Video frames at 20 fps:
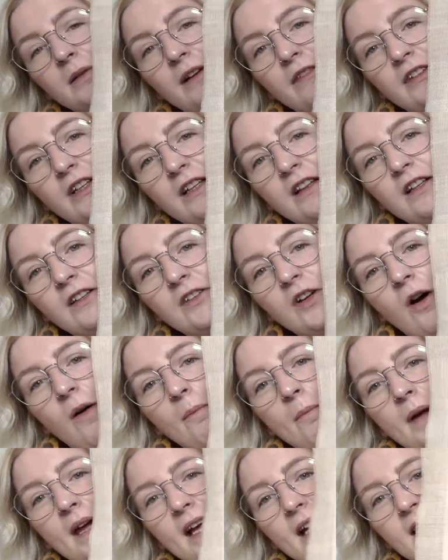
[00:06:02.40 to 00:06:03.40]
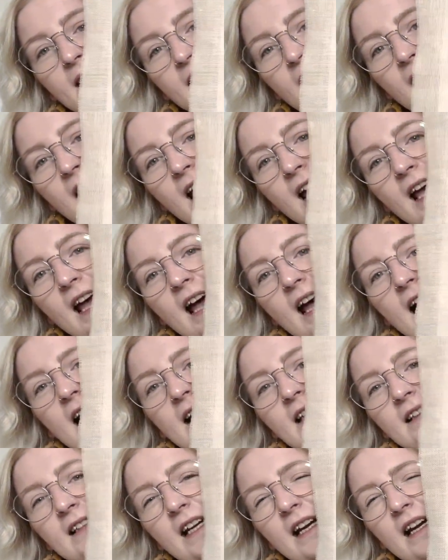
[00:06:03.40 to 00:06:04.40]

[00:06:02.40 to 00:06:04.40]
I've done the top bit, and